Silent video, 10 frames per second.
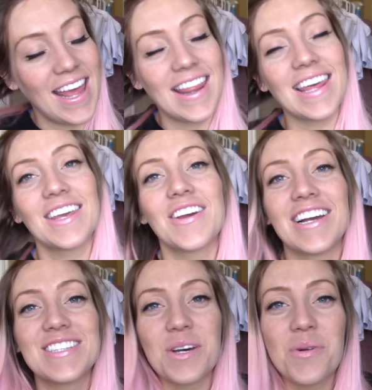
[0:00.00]
Thank you
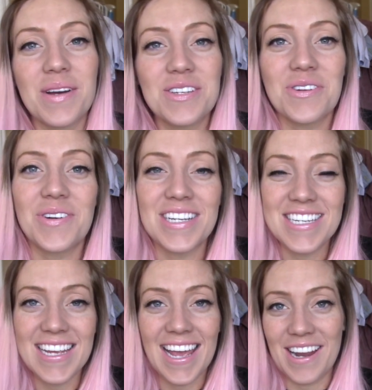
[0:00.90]
guys so much for
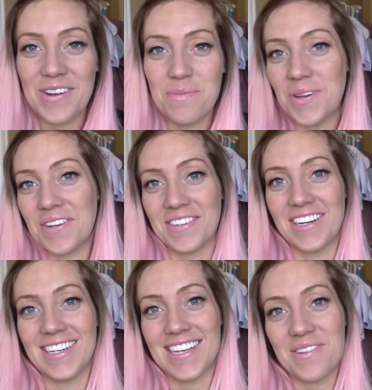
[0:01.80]
watching, and I hope you have a
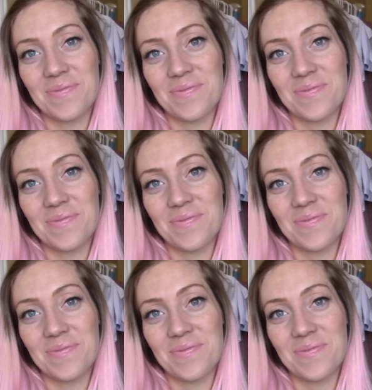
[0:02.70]
great day.